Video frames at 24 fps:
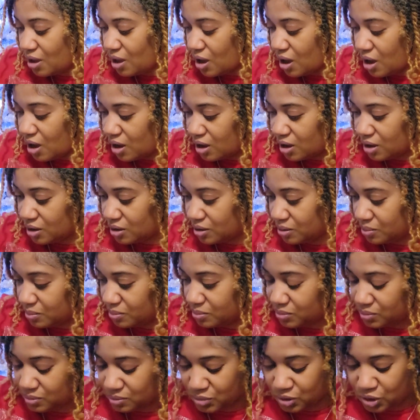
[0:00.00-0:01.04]
Um,
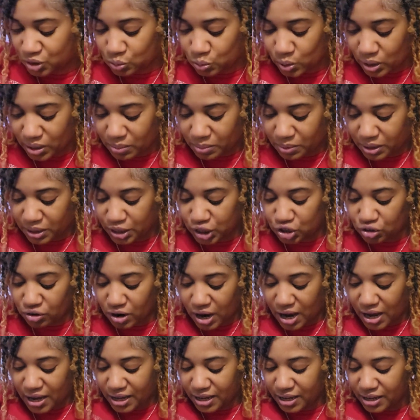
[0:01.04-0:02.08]
she wanted me to
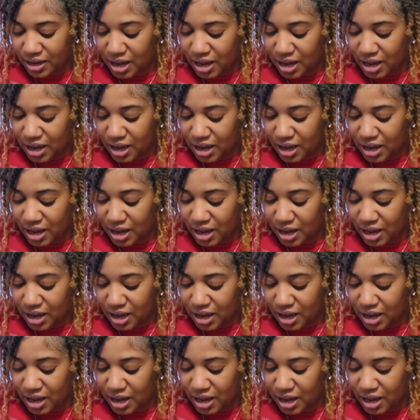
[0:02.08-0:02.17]
try it.